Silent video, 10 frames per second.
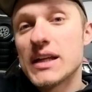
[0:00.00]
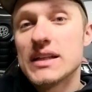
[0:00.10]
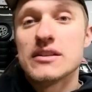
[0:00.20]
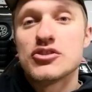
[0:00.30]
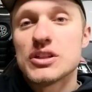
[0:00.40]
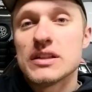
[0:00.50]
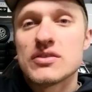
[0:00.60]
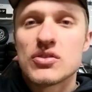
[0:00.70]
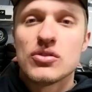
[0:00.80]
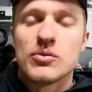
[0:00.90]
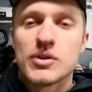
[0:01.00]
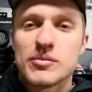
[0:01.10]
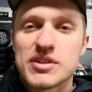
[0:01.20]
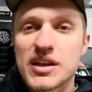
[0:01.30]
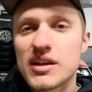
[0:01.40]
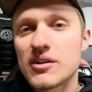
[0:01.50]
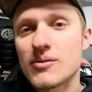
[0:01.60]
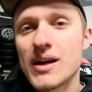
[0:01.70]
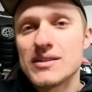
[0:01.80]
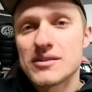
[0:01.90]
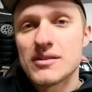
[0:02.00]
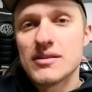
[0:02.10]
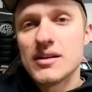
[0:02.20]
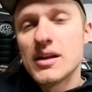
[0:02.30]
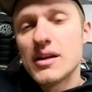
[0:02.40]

engine so that when I'm taking a right turn,